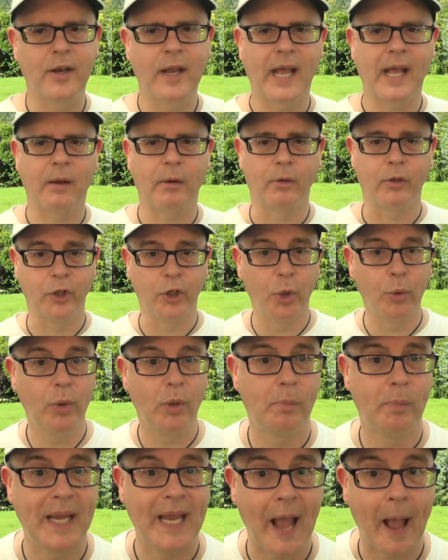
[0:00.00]
now, you
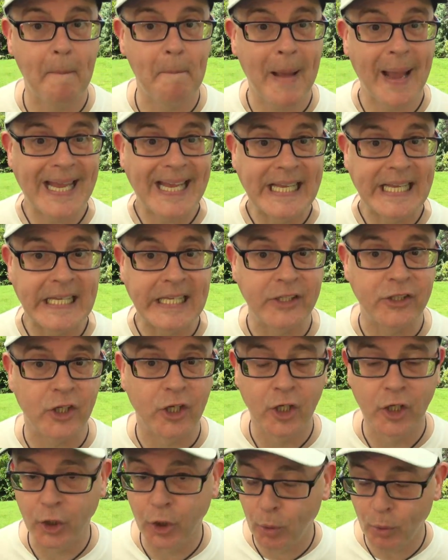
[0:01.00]
will be amazed.
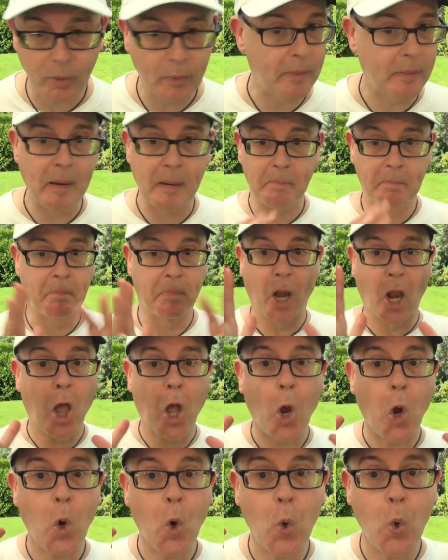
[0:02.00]
You will be
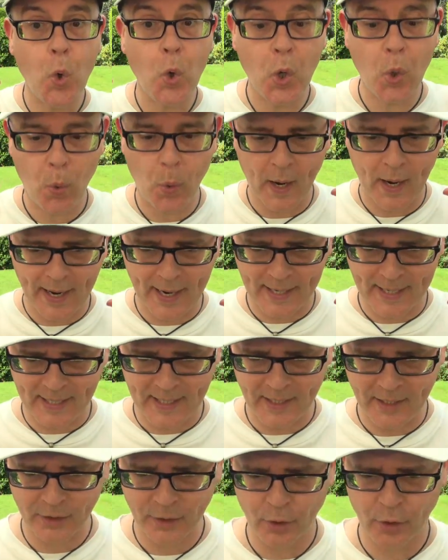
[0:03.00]
blown
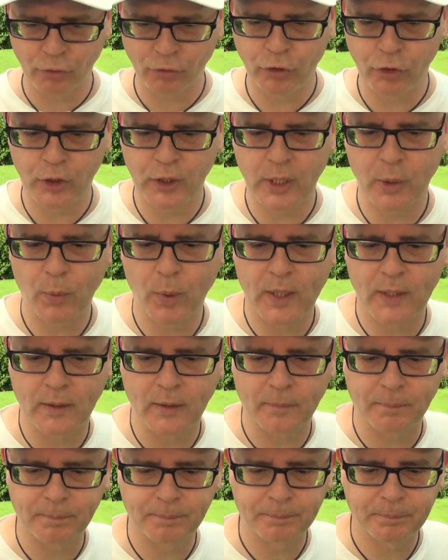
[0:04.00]
away. You really
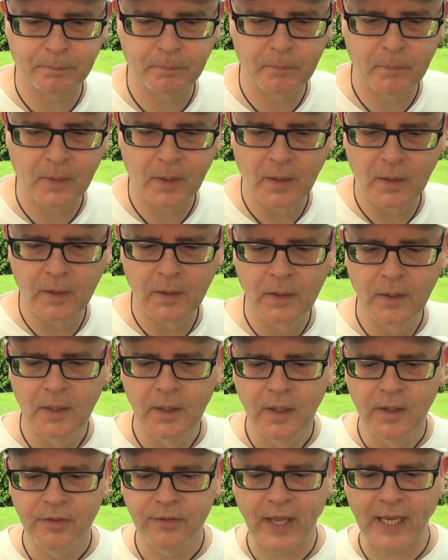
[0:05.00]
will.
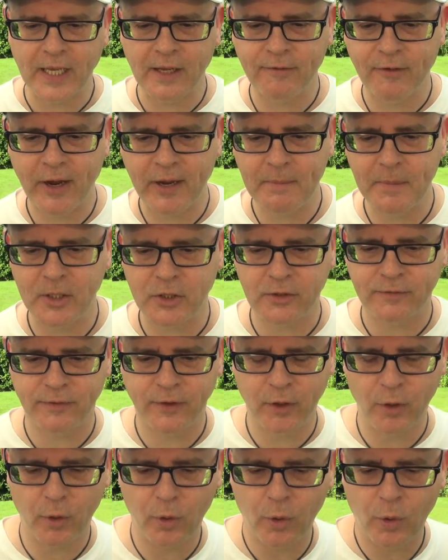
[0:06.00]
Thank you very much
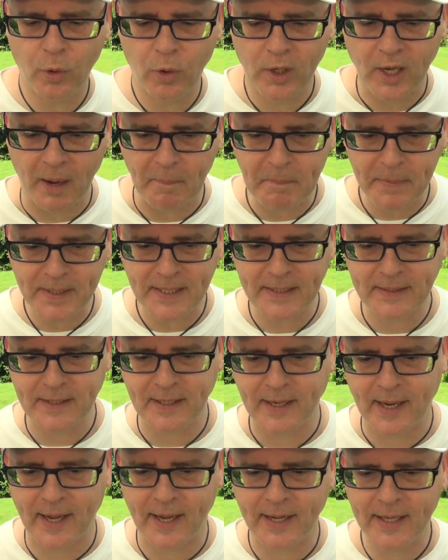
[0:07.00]
for your company
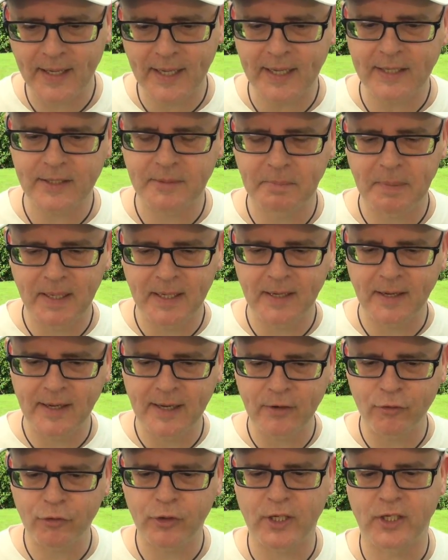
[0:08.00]
today. It's been an
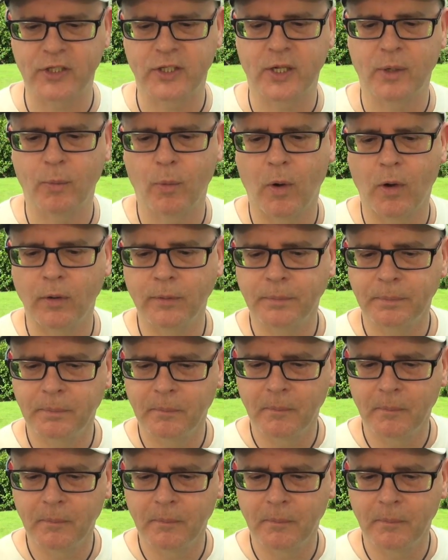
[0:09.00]
interesting one.